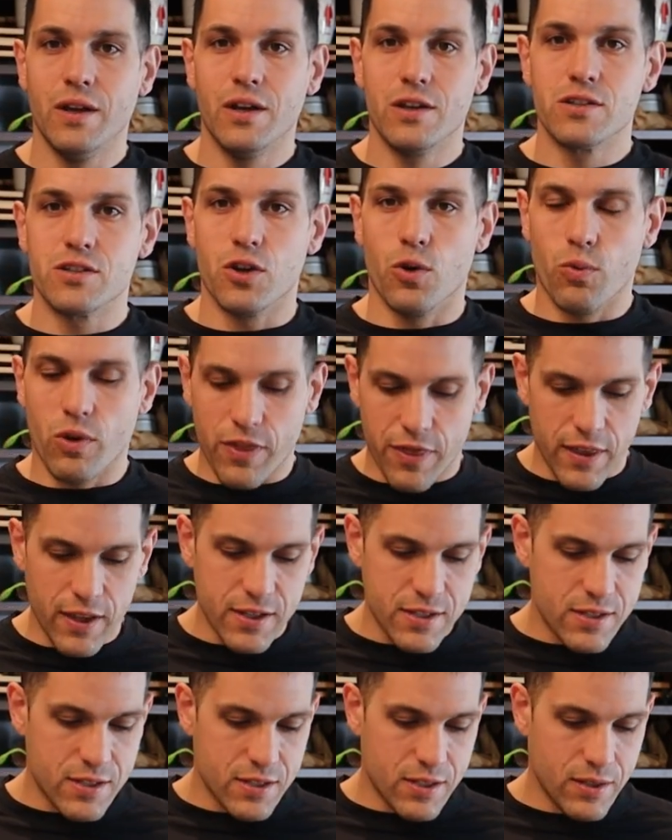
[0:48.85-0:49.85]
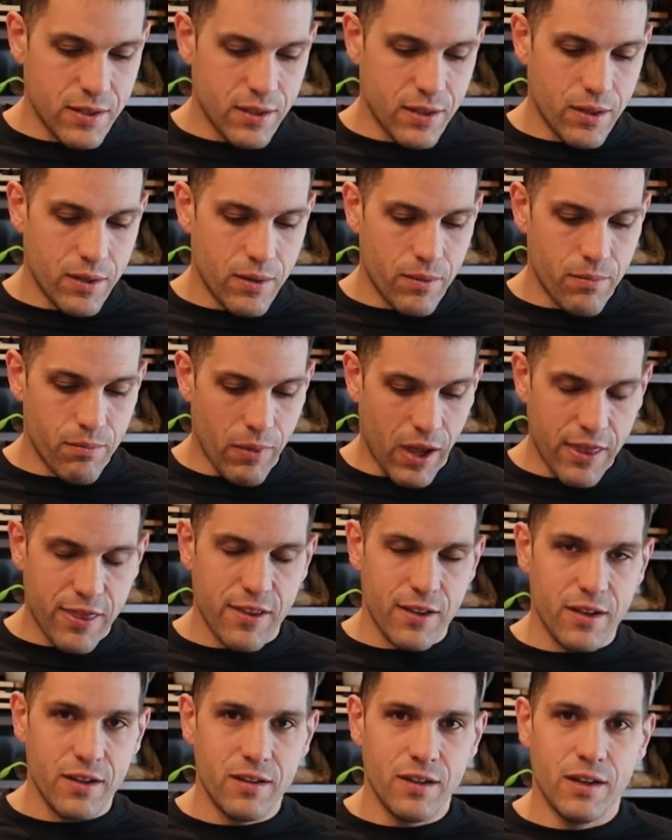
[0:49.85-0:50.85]
So with this
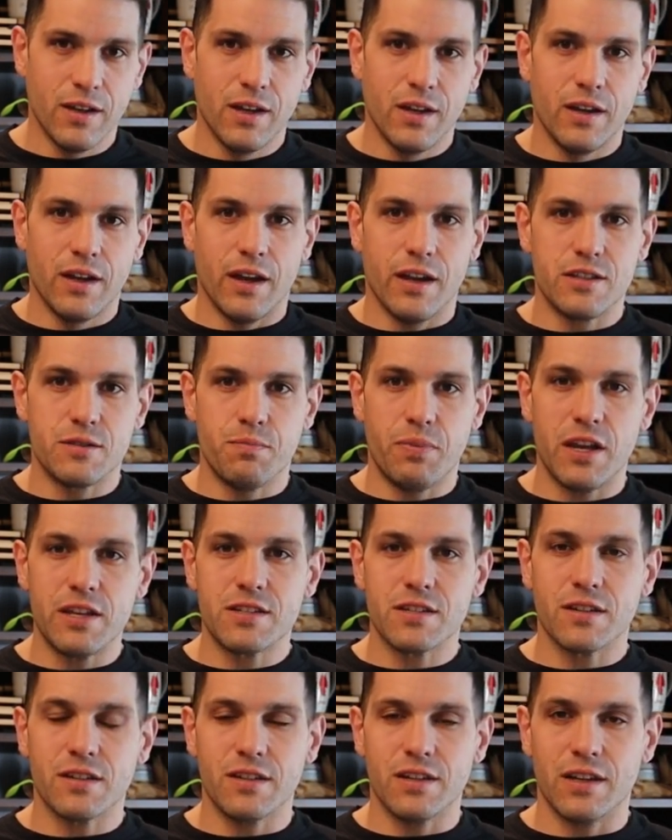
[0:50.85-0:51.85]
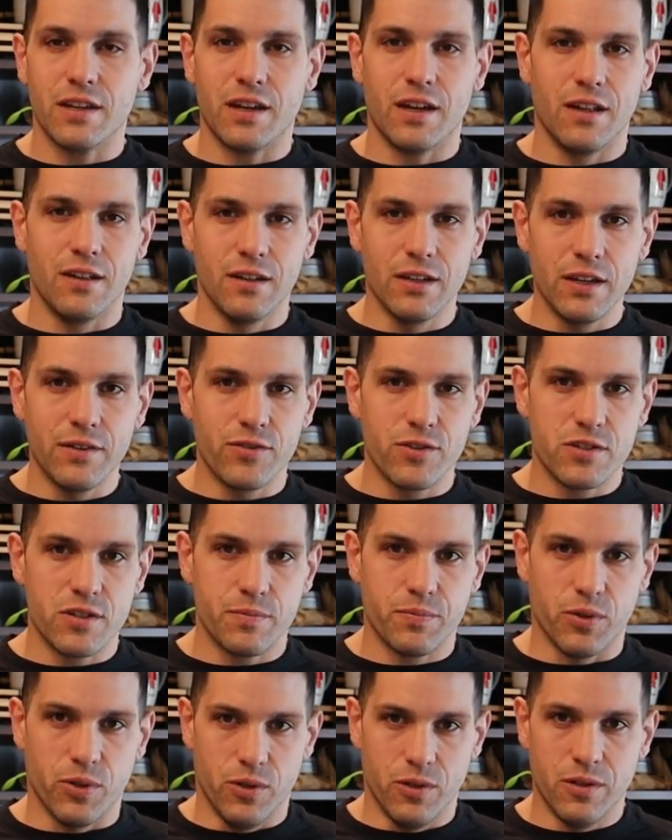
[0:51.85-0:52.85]
method, it's basically a lever to
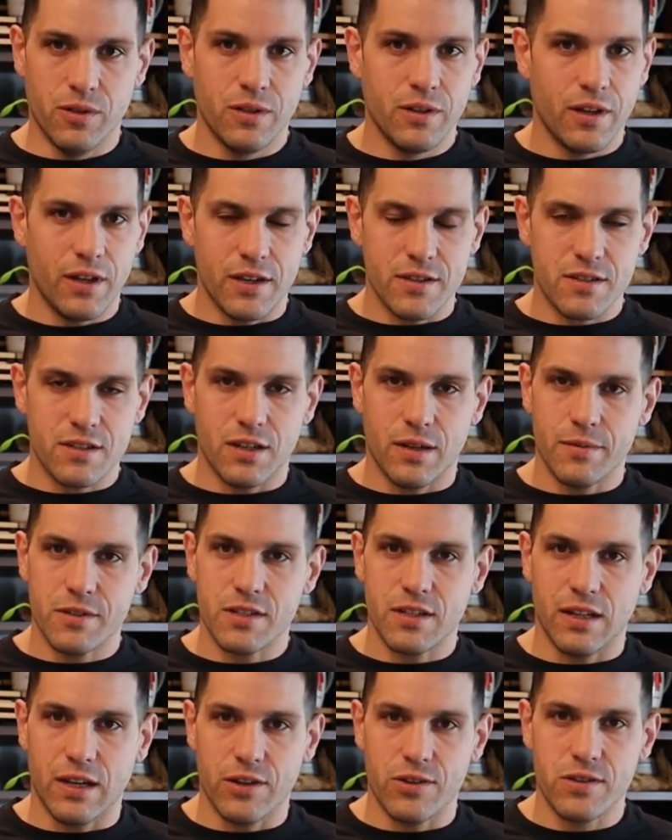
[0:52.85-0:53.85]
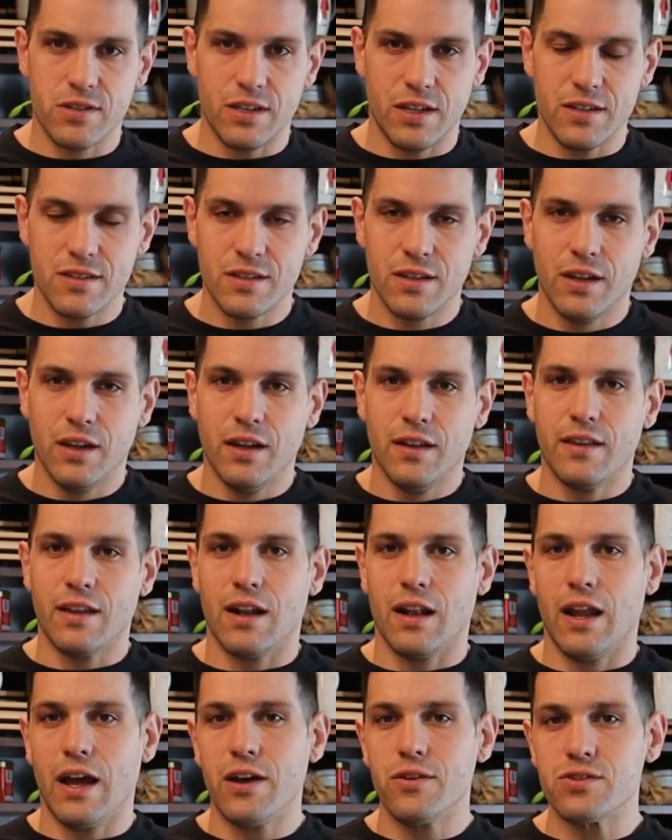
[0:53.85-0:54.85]
pull, as Thomas DeLauer says, that
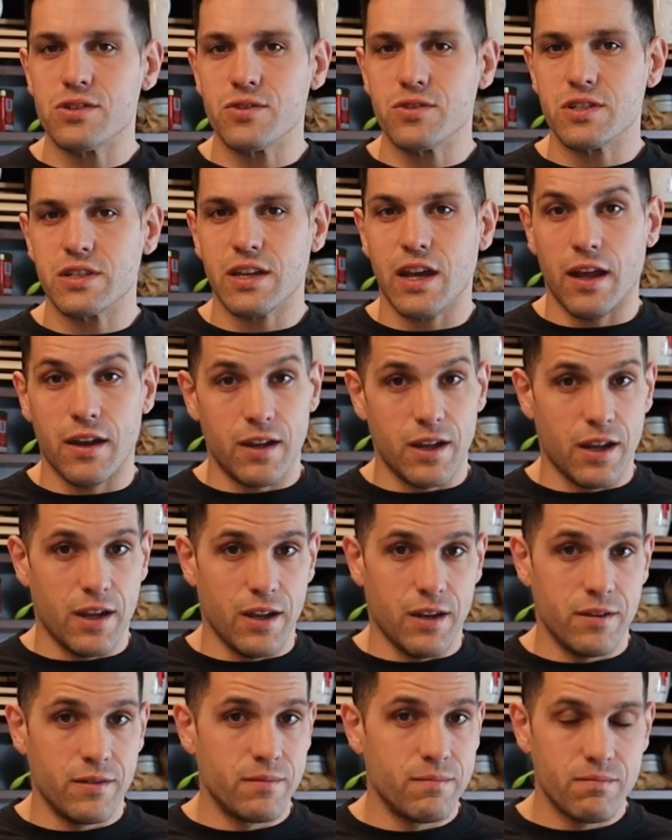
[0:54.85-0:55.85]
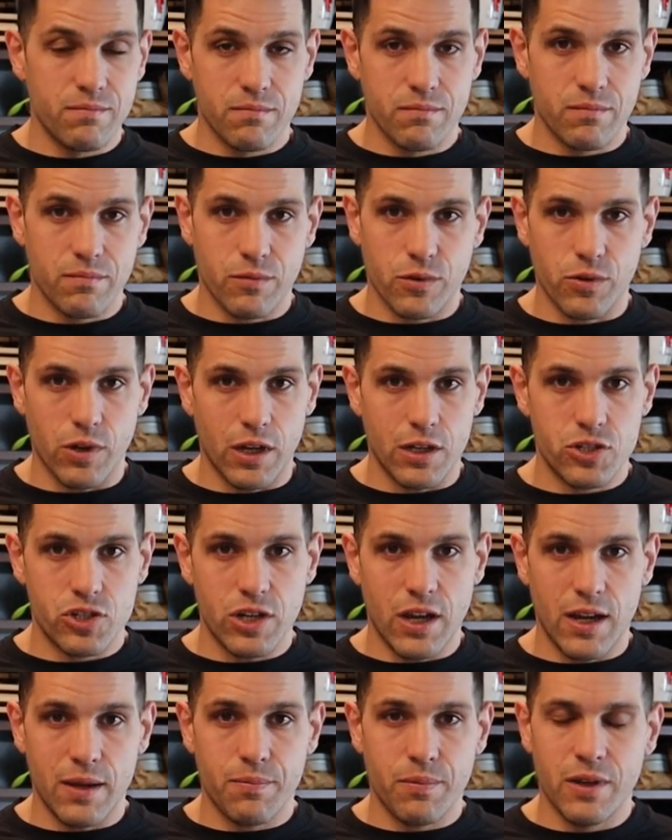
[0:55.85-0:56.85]
allows you to get in great
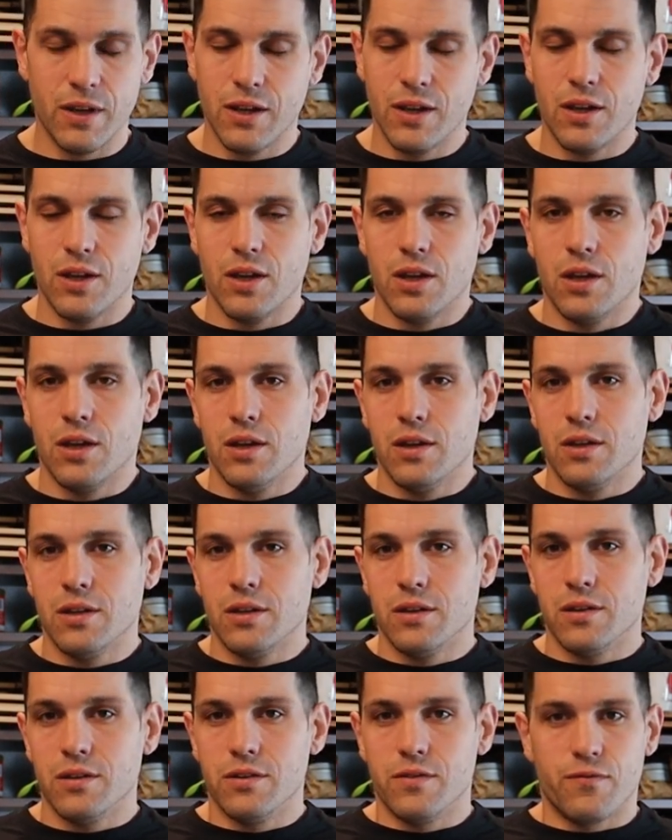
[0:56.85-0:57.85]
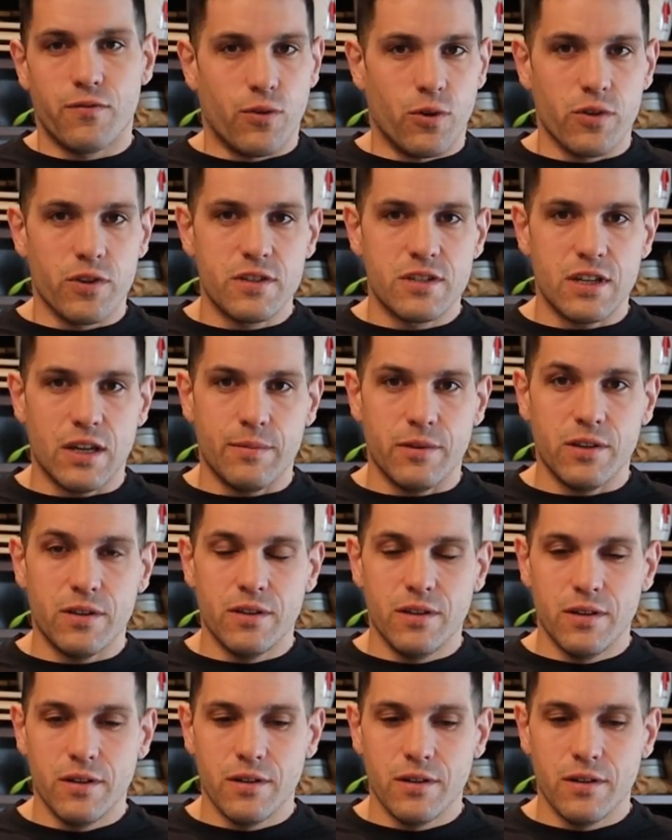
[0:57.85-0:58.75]
shape for the summer.